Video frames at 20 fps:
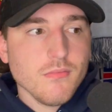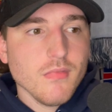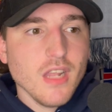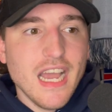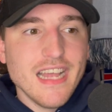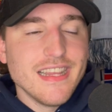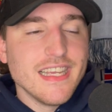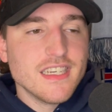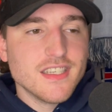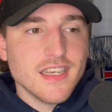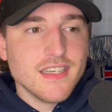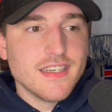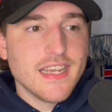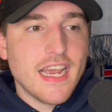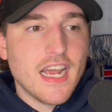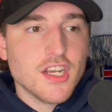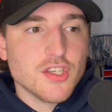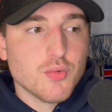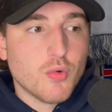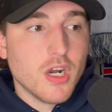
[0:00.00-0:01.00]
I think
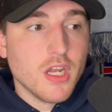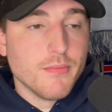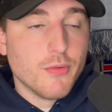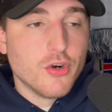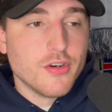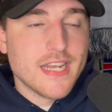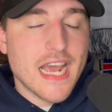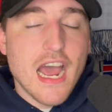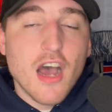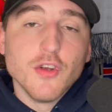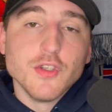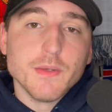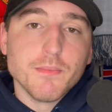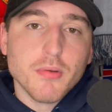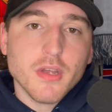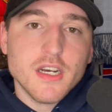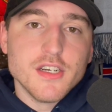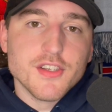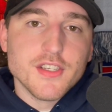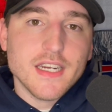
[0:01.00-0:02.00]
Zendejas is one of the more talented
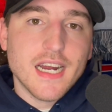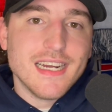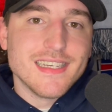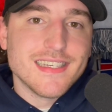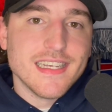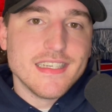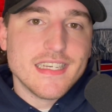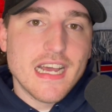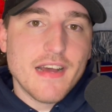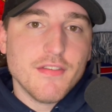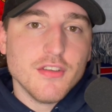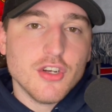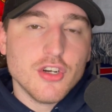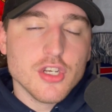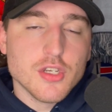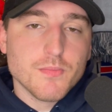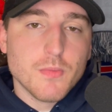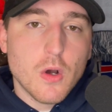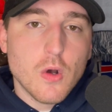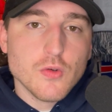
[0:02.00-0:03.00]
players the United States have at their
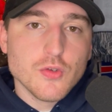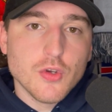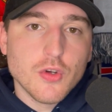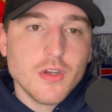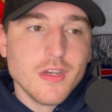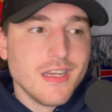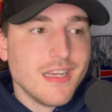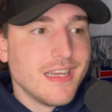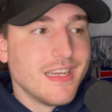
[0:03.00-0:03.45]
disposal.